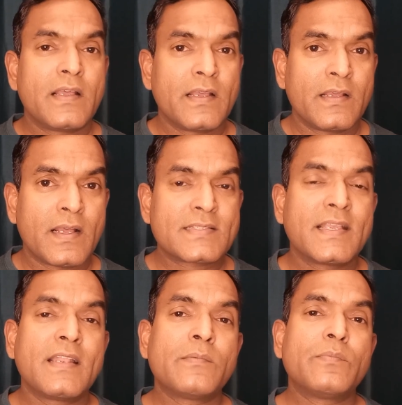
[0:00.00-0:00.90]

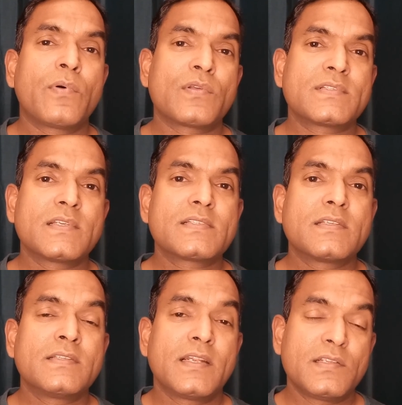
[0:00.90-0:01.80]
asylum
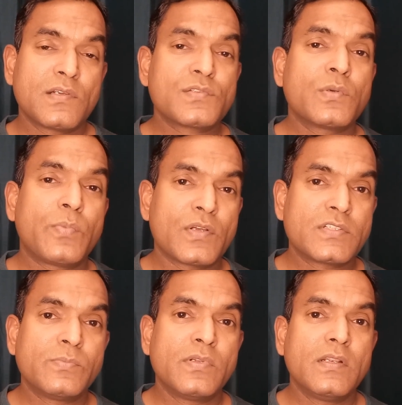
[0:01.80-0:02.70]
process. That is also
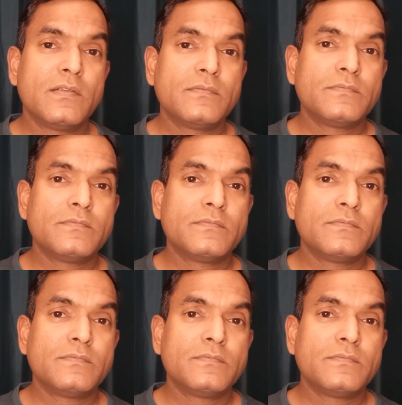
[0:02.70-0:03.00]
possible.